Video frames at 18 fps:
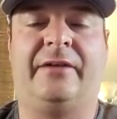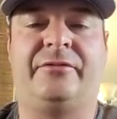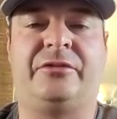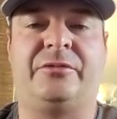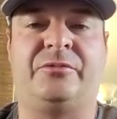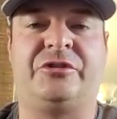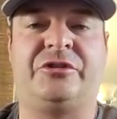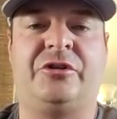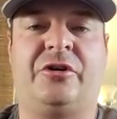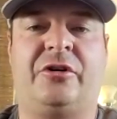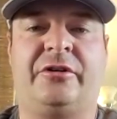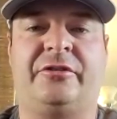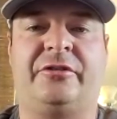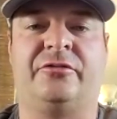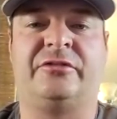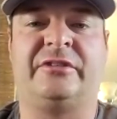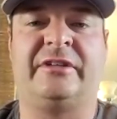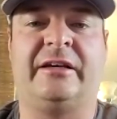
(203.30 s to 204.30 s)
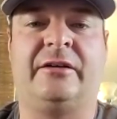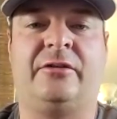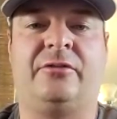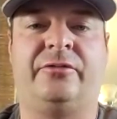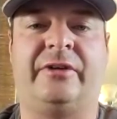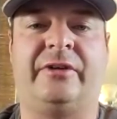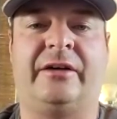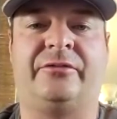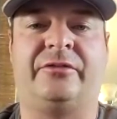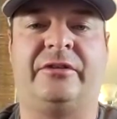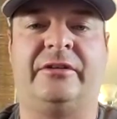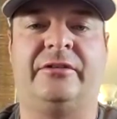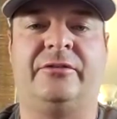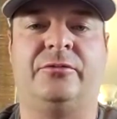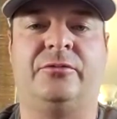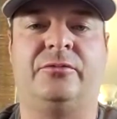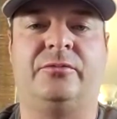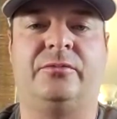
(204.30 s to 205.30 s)
have some shock yourself after
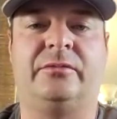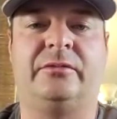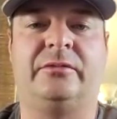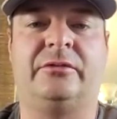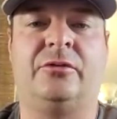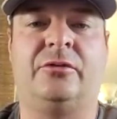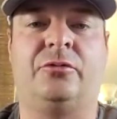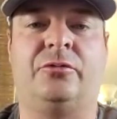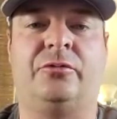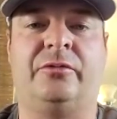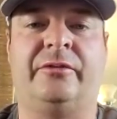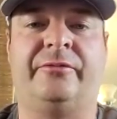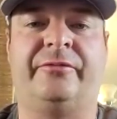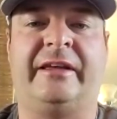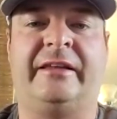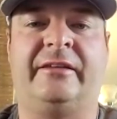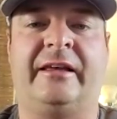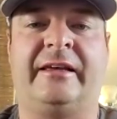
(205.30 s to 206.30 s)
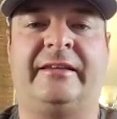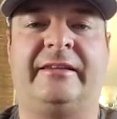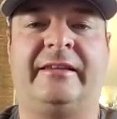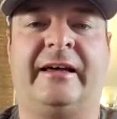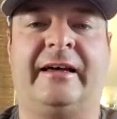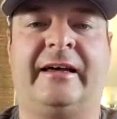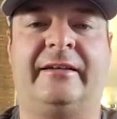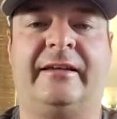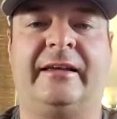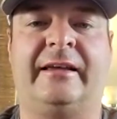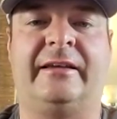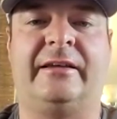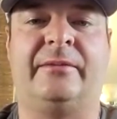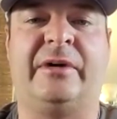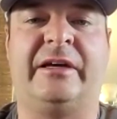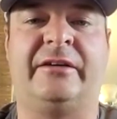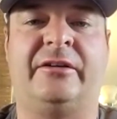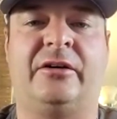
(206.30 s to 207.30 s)
you go to an event like that, and
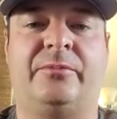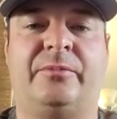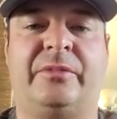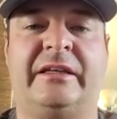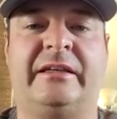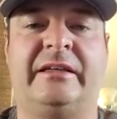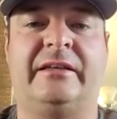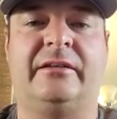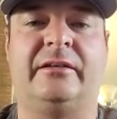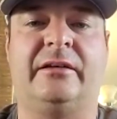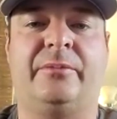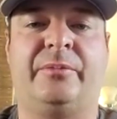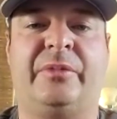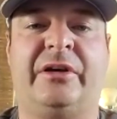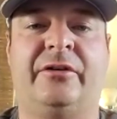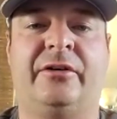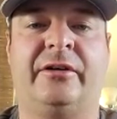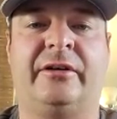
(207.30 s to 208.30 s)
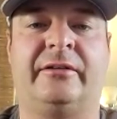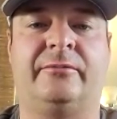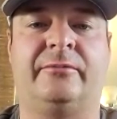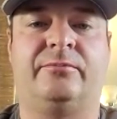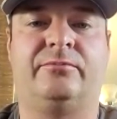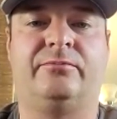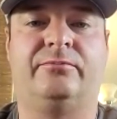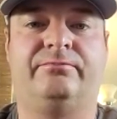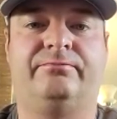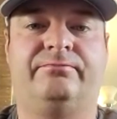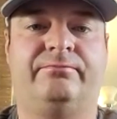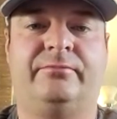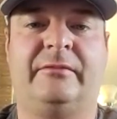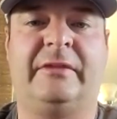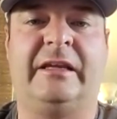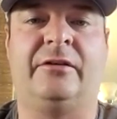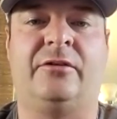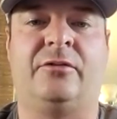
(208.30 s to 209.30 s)
it might not be appearing,
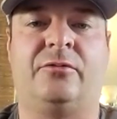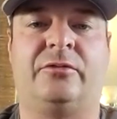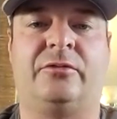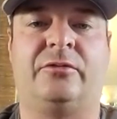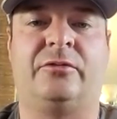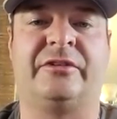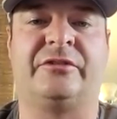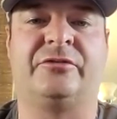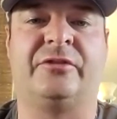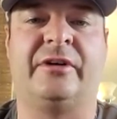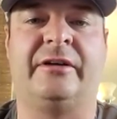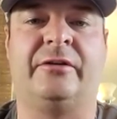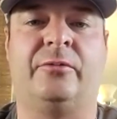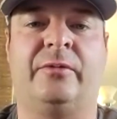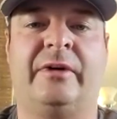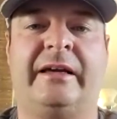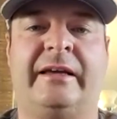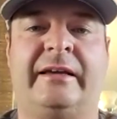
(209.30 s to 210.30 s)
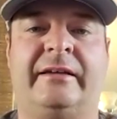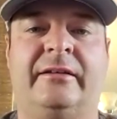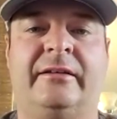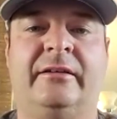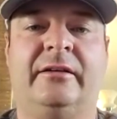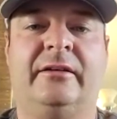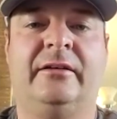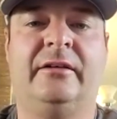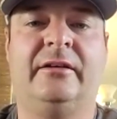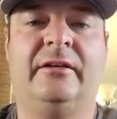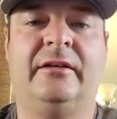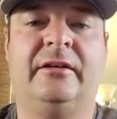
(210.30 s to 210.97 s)
to the surface right away.